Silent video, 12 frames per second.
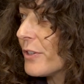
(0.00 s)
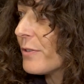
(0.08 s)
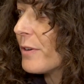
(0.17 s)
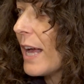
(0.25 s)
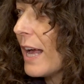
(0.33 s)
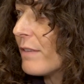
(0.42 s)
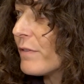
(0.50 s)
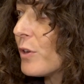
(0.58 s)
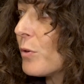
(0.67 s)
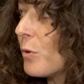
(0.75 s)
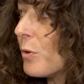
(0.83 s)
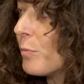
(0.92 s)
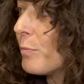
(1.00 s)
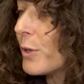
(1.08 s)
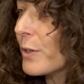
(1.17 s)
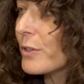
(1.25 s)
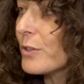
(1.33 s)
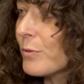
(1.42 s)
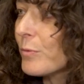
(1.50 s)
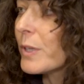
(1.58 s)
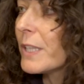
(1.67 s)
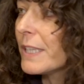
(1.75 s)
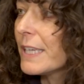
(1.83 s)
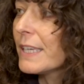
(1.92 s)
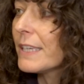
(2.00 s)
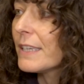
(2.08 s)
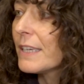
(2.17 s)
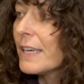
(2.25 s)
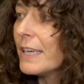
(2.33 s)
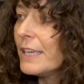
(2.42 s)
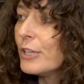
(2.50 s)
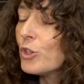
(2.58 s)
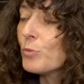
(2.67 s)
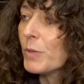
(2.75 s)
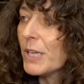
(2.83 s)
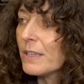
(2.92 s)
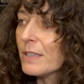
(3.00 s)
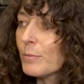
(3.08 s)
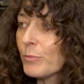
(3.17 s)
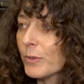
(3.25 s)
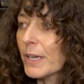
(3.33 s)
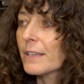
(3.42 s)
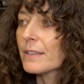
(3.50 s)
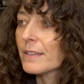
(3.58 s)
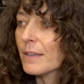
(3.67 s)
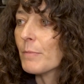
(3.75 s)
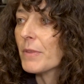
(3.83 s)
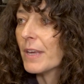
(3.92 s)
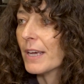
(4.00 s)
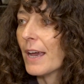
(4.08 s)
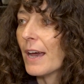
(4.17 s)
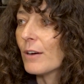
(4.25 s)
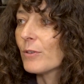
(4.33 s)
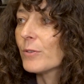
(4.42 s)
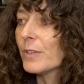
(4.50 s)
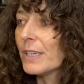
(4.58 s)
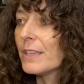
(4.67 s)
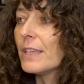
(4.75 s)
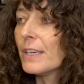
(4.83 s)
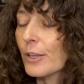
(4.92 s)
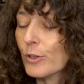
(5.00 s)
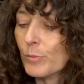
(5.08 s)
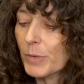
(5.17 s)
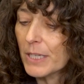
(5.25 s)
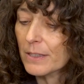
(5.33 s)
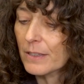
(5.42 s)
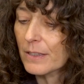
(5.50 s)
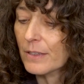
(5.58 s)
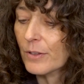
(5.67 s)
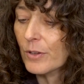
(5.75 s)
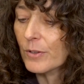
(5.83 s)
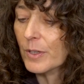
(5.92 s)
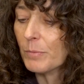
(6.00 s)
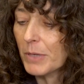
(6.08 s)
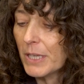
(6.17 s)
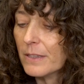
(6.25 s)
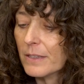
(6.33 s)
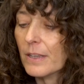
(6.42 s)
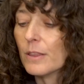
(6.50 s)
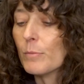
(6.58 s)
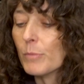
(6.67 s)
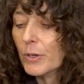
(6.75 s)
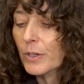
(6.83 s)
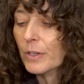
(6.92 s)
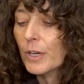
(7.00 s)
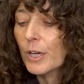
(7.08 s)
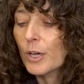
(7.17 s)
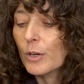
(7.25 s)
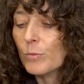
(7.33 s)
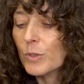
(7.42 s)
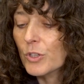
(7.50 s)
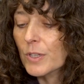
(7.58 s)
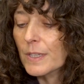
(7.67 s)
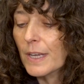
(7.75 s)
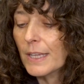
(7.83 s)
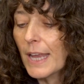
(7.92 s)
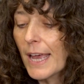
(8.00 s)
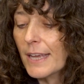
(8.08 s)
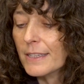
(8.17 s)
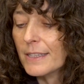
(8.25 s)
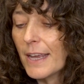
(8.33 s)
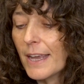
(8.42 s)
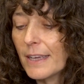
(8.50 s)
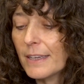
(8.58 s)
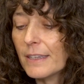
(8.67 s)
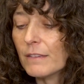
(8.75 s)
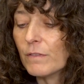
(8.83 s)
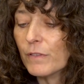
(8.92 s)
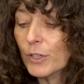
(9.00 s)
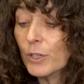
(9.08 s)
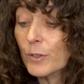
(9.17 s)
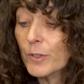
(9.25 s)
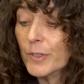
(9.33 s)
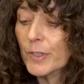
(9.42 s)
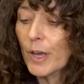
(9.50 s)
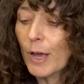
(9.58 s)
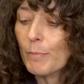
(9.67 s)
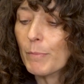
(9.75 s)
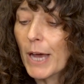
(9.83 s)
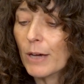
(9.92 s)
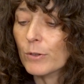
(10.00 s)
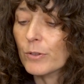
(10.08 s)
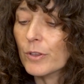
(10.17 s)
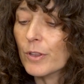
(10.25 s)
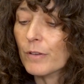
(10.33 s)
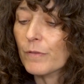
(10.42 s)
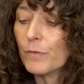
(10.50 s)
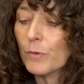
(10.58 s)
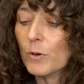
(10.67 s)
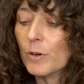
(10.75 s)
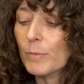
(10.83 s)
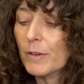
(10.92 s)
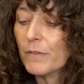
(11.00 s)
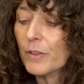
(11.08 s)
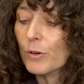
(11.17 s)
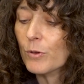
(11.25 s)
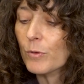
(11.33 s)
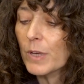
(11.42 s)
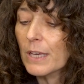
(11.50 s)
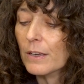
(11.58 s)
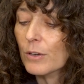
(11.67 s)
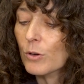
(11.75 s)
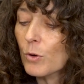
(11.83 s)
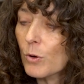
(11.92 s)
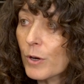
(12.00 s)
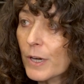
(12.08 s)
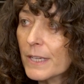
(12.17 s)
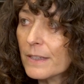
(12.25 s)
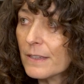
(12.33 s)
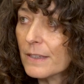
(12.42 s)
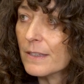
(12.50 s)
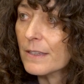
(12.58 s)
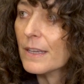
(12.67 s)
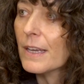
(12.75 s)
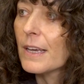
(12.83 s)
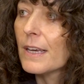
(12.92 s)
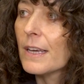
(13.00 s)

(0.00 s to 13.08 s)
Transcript: to have the whole book to really, each piece brings something out in the other pieces. So there's a piece in the book which is an essay in verse about the form of the Greek chorus.